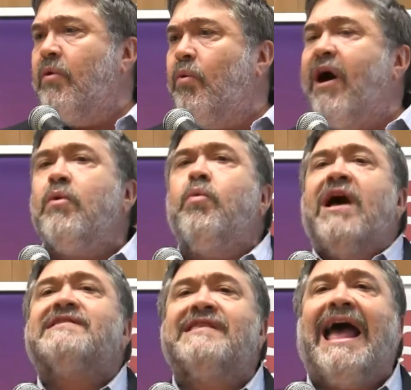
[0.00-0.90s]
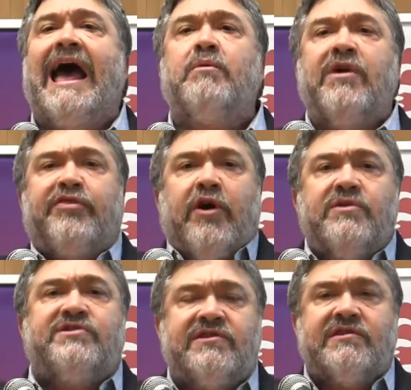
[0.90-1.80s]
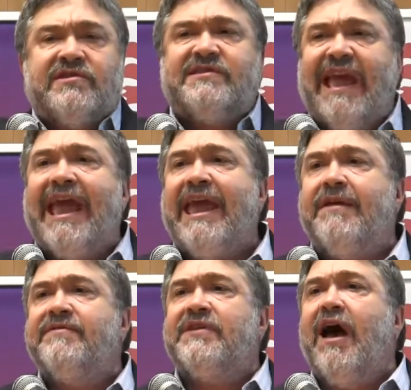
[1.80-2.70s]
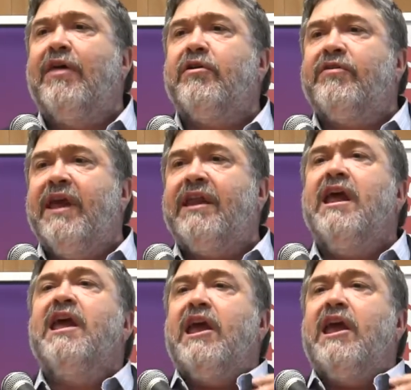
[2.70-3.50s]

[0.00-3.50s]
What was that with those staves other than